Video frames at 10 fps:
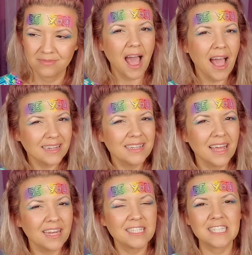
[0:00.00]
I did
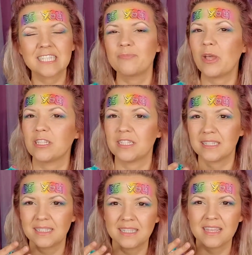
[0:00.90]
not expect to
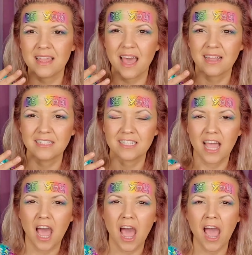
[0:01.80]
see that.
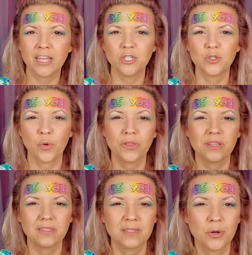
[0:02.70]
I joined
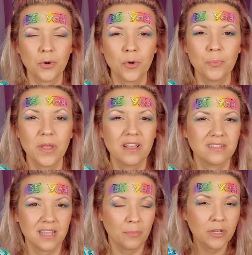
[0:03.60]
this group because
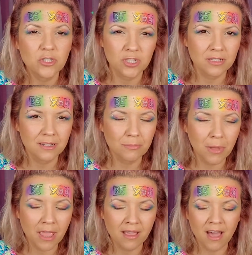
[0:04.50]
I'm interested in
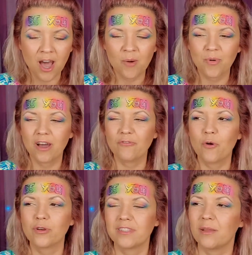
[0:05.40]
makeup. Of
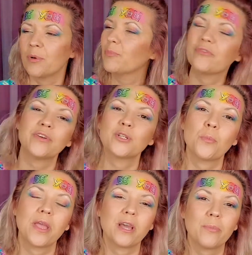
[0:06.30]
course, I'm a professional
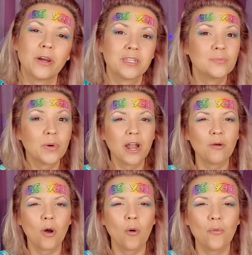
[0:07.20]
makeup artist, but I
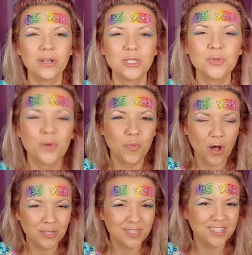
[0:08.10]
always
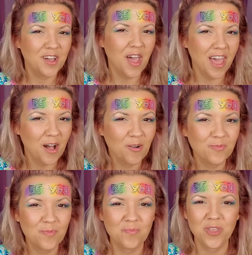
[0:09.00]
want to
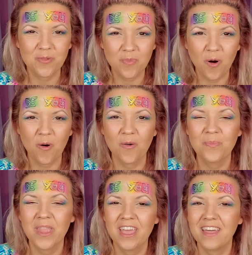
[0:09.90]
help
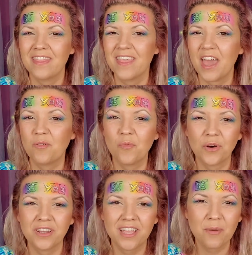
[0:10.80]
people that
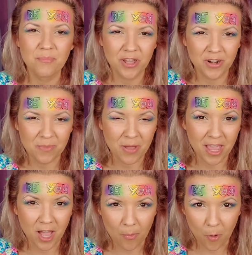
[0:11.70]
want to get better in
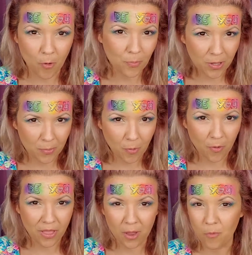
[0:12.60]
makeup or people
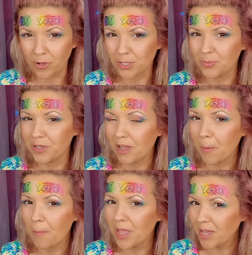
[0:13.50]
that want to
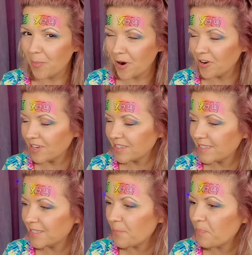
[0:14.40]
become makeup artists.